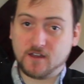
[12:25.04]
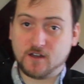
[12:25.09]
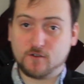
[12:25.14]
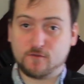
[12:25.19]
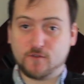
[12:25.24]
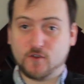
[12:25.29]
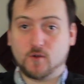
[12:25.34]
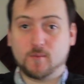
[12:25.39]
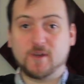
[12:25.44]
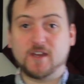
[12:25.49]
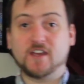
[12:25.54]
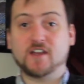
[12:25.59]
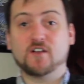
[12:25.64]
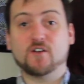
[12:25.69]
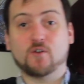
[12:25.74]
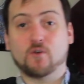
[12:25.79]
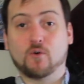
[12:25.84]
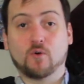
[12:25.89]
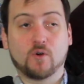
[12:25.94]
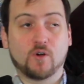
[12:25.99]
filming,
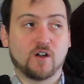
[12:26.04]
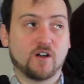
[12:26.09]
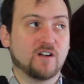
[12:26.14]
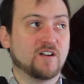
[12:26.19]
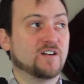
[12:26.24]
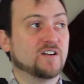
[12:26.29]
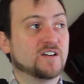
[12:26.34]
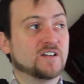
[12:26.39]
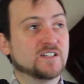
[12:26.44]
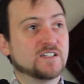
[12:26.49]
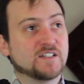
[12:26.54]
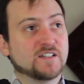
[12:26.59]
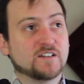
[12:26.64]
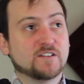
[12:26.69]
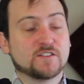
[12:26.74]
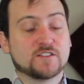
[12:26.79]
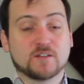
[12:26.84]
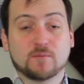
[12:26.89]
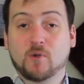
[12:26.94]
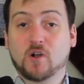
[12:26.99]
or
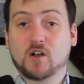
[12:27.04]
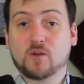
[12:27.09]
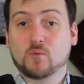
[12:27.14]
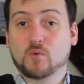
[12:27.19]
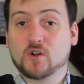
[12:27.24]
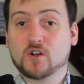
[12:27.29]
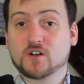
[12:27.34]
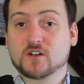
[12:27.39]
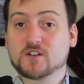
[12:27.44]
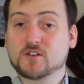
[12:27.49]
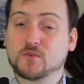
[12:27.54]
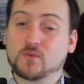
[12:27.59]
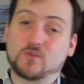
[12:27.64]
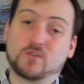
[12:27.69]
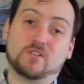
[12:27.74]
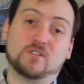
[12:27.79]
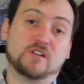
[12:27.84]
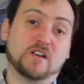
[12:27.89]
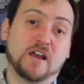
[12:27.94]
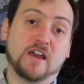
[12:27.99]
some artwork,
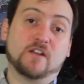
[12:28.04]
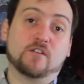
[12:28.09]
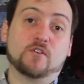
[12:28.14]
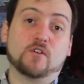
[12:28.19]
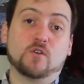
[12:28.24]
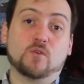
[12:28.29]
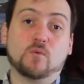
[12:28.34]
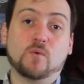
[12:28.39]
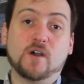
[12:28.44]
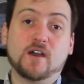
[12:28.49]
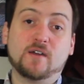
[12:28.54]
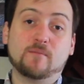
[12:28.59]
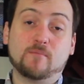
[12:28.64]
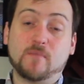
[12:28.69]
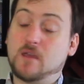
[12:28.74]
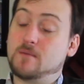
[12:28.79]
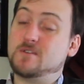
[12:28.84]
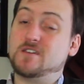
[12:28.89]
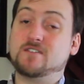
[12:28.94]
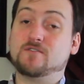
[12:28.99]
or I don't know what,
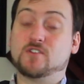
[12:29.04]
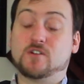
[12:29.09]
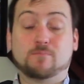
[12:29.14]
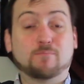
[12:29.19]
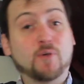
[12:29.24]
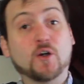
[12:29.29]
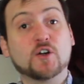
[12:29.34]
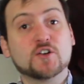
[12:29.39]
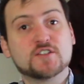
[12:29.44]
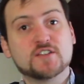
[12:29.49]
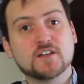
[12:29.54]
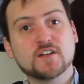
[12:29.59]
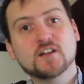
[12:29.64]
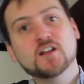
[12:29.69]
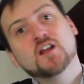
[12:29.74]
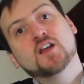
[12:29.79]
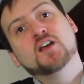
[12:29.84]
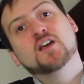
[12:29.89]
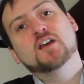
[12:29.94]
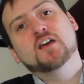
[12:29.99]
maybe even a
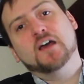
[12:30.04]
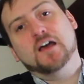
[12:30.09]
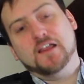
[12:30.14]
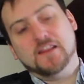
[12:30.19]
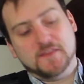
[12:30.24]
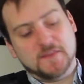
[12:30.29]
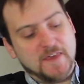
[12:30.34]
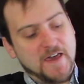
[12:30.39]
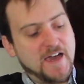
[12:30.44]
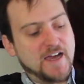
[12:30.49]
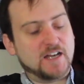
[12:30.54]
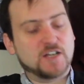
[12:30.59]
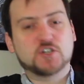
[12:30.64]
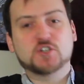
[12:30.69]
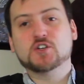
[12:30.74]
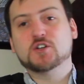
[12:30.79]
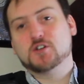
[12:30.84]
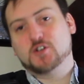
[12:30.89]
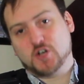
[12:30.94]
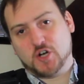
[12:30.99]
person, that
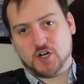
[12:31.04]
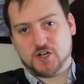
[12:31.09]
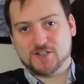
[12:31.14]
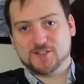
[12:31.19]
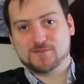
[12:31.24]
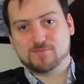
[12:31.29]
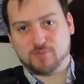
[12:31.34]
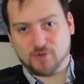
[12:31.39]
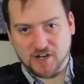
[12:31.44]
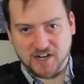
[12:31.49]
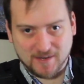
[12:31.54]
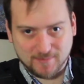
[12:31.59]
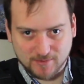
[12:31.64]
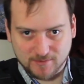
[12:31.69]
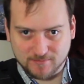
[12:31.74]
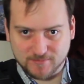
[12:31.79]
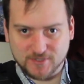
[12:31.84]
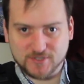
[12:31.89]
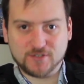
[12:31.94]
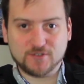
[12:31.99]
could cause
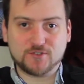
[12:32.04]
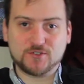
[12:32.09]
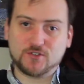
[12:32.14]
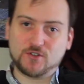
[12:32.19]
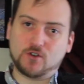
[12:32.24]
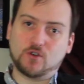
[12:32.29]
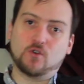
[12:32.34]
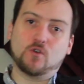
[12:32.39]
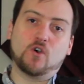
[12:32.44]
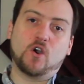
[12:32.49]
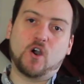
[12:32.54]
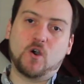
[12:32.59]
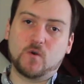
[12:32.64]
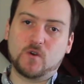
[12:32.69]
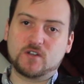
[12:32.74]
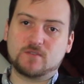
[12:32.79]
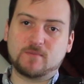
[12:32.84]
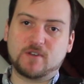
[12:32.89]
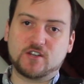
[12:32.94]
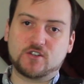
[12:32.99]
problems. So
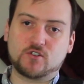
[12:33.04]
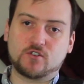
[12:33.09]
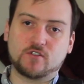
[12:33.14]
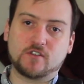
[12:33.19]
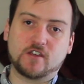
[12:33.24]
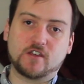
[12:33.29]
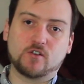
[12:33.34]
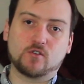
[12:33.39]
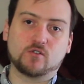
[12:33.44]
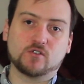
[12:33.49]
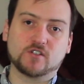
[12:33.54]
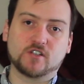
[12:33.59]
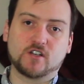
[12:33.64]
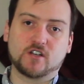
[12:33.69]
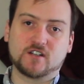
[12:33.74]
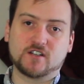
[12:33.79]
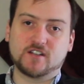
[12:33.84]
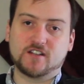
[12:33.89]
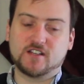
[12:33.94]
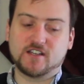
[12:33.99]
always make sure that you're holding
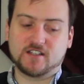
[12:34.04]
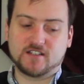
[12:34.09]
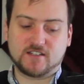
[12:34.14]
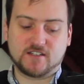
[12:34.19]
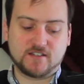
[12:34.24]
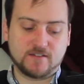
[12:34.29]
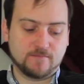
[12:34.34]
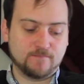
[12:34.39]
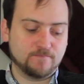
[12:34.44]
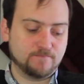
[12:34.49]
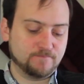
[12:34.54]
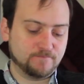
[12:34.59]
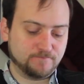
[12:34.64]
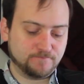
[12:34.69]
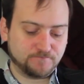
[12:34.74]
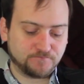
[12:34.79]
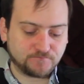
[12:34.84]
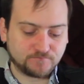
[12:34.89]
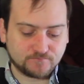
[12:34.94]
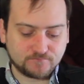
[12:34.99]
onto this.
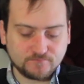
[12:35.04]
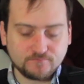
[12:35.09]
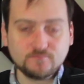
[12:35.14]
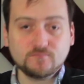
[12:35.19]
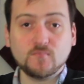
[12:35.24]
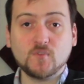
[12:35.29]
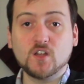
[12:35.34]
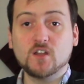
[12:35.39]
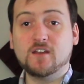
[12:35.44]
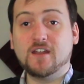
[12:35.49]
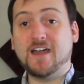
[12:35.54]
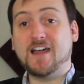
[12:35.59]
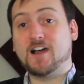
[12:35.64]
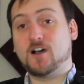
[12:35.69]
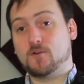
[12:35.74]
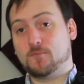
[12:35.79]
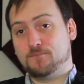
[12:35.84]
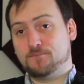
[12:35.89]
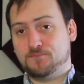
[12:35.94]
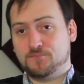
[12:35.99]

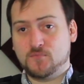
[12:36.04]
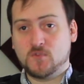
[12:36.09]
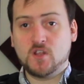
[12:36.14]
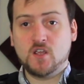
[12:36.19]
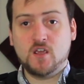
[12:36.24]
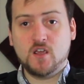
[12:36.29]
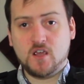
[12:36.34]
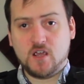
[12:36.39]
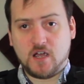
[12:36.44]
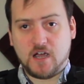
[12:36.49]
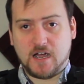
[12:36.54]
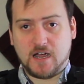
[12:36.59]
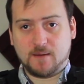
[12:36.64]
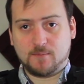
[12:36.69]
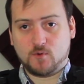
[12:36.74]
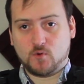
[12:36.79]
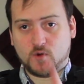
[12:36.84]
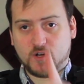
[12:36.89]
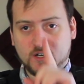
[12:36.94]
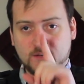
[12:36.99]
Now
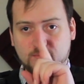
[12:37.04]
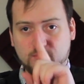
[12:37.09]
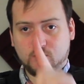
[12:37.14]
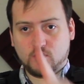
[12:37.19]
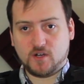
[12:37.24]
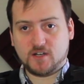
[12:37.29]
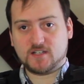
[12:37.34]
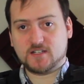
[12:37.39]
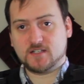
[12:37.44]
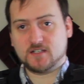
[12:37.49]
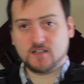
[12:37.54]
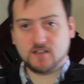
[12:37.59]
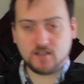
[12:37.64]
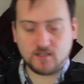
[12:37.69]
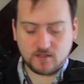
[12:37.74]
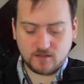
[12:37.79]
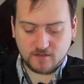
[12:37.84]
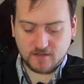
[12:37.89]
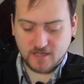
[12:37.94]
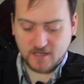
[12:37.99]
I'm going to put
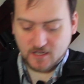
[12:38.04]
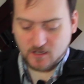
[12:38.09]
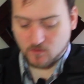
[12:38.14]
the